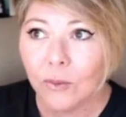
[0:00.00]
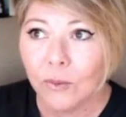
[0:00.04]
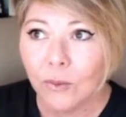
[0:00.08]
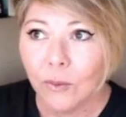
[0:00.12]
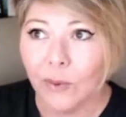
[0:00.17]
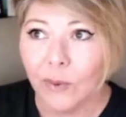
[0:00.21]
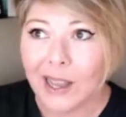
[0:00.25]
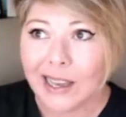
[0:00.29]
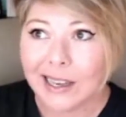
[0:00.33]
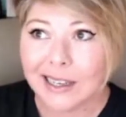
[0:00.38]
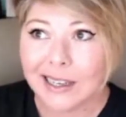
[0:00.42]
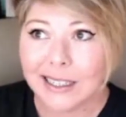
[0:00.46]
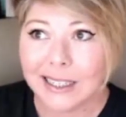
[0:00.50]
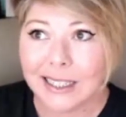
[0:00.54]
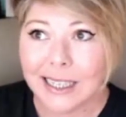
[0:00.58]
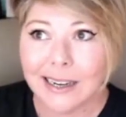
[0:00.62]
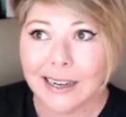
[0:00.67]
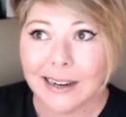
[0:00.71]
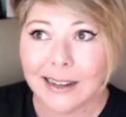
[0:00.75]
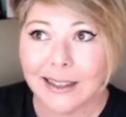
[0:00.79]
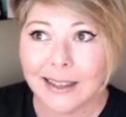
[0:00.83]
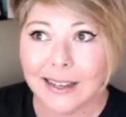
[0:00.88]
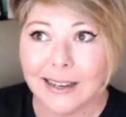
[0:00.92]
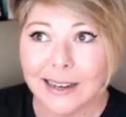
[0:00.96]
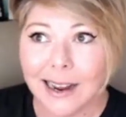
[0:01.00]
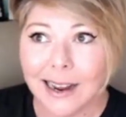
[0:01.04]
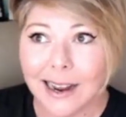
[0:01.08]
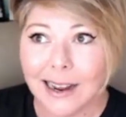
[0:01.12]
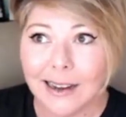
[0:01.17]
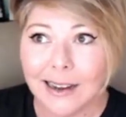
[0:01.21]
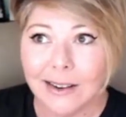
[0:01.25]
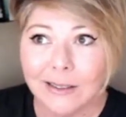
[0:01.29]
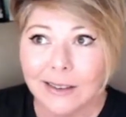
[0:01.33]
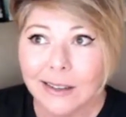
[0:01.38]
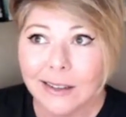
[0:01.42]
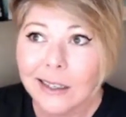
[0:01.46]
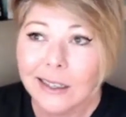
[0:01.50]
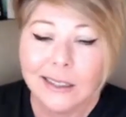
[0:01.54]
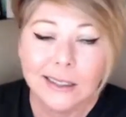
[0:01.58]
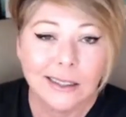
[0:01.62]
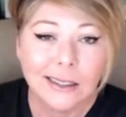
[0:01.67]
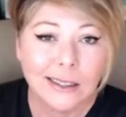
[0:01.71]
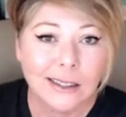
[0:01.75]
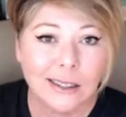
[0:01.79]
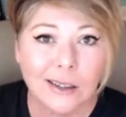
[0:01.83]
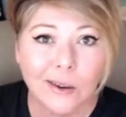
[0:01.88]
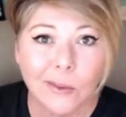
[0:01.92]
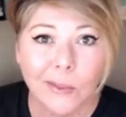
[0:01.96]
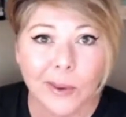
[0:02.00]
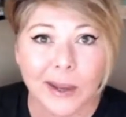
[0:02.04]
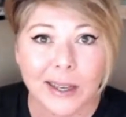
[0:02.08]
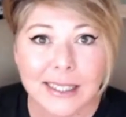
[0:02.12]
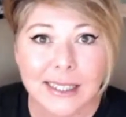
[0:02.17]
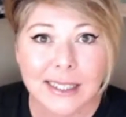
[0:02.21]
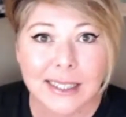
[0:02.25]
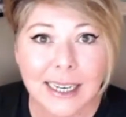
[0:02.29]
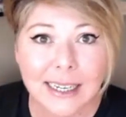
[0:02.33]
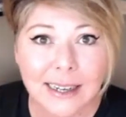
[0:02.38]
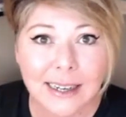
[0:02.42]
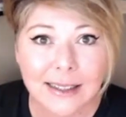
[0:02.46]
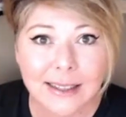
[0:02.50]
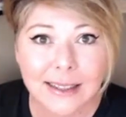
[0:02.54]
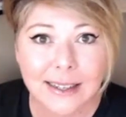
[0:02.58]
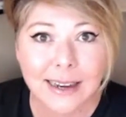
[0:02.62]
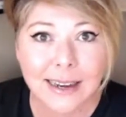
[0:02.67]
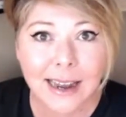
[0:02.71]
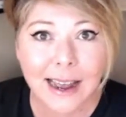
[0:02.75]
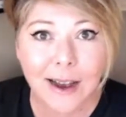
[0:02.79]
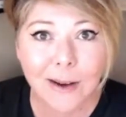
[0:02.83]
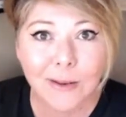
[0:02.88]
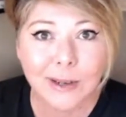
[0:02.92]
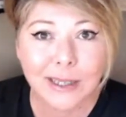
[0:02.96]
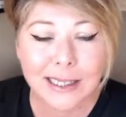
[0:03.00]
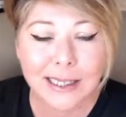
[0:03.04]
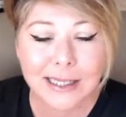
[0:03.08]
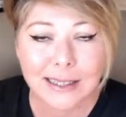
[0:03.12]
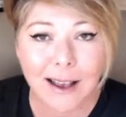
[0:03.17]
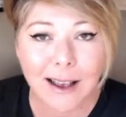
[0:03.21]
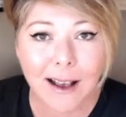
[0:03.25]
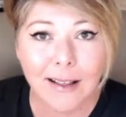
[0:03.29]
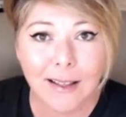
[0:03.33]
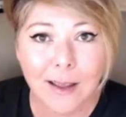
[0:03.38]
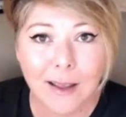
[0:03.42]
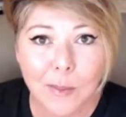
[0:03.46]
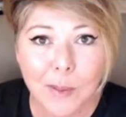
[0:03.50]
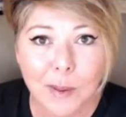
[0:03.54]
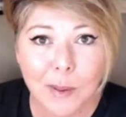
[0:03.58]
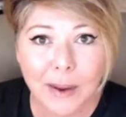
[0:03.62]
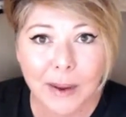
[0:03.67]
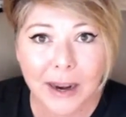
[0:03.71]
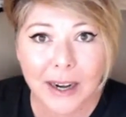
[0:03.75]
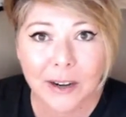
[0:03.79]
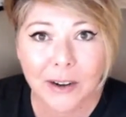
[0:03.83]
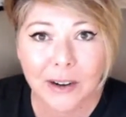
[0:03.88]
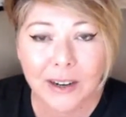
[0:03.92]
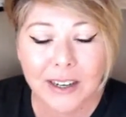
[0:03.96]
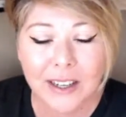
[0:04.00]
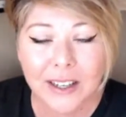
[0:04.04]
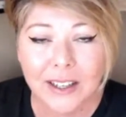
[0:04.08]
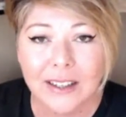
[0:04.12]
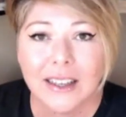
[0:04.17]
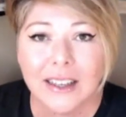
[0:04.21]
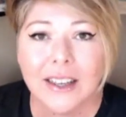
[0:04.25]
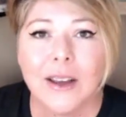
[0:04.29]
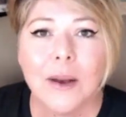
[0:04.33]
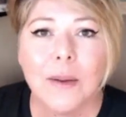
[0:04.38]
We ain't going to say nothing now. We ain't going to say nothing now. Wendy's all up in my grill.